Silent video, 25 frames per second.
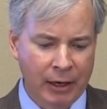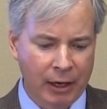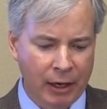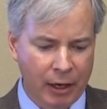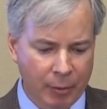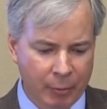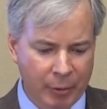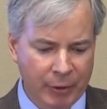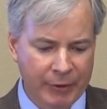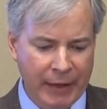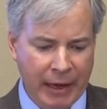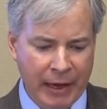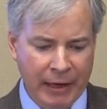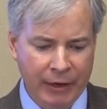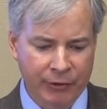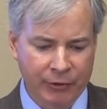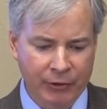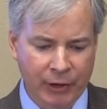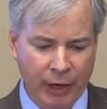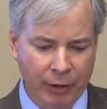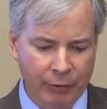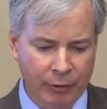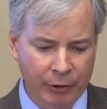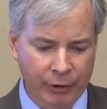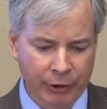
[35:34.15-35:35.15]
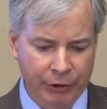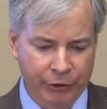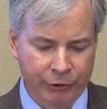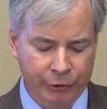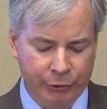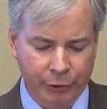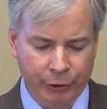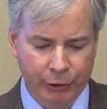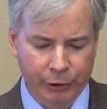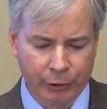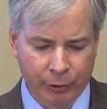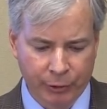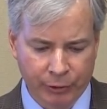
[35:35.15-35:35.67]
But that is not really
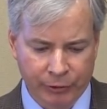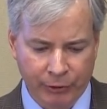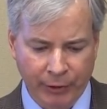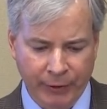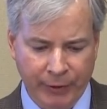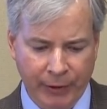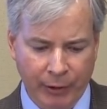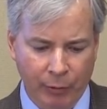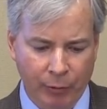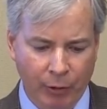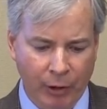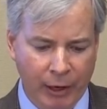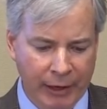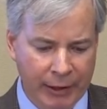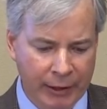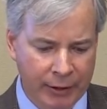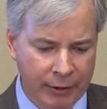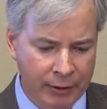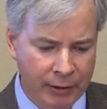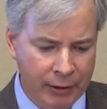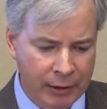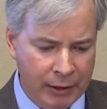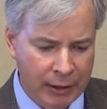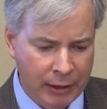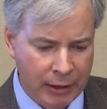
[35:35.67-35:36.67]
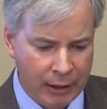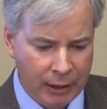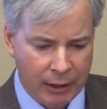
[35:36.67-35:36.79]
true. As I think Ryan